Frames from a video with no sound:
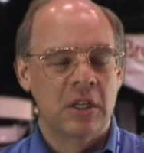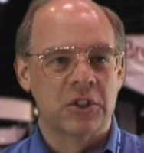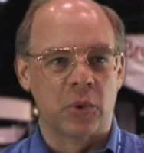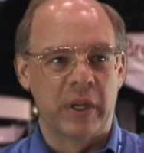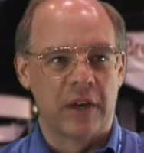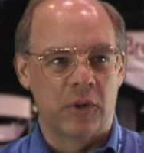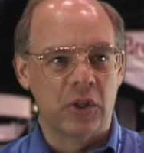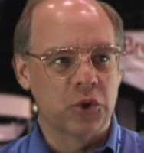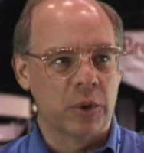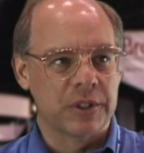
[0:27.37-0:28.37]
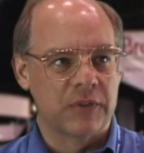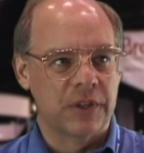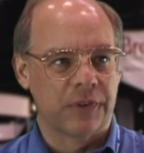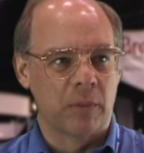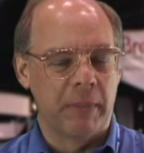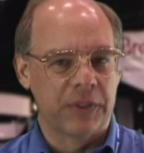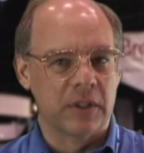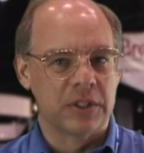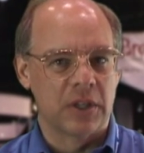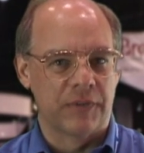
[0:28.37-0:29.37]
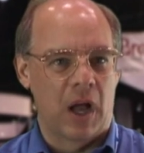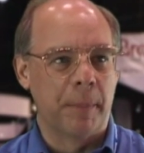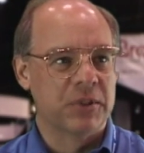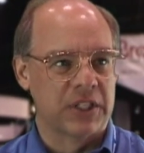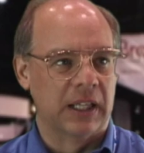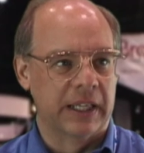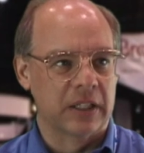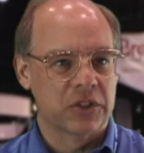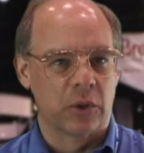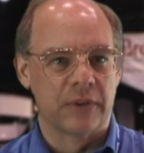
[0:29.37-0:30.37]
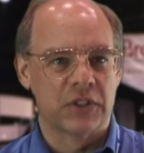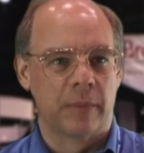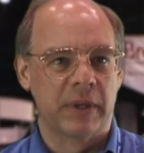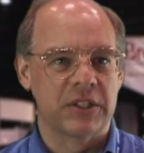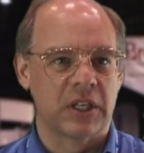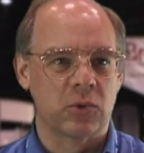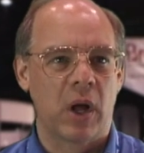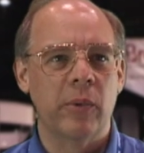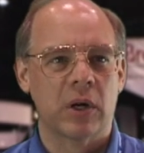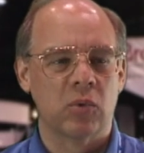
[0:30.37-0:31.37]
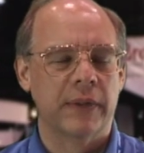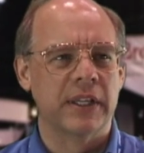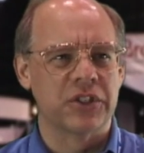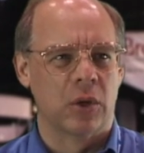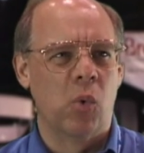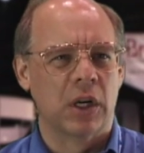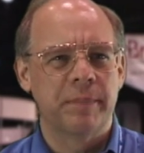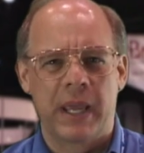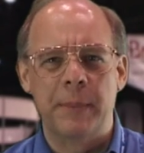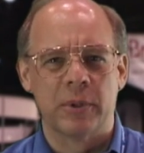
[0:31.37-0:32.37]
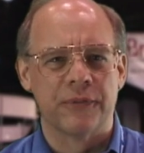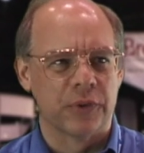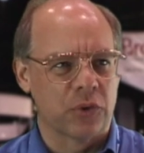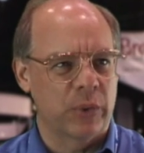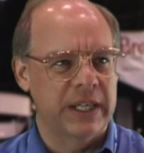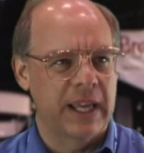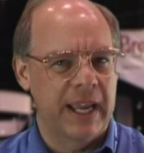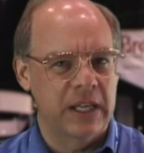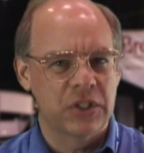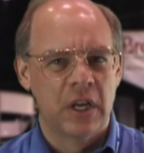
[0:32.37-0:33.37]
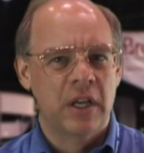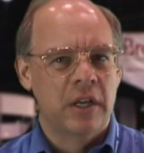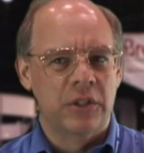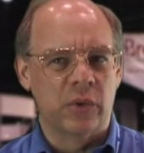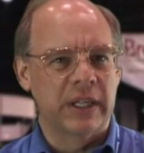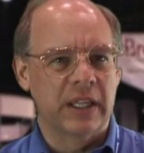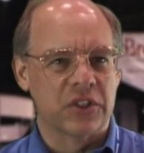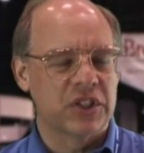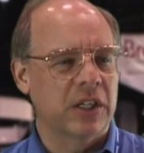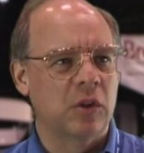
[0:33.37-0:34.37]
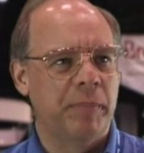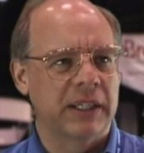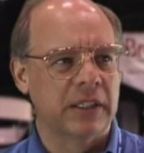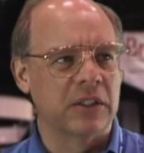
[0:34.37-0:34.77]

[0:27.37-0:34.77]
So we have all sorts of different methods of upselling, so that if somebody says, well, I want to run this in one paper for 3 days, you can hit a single button.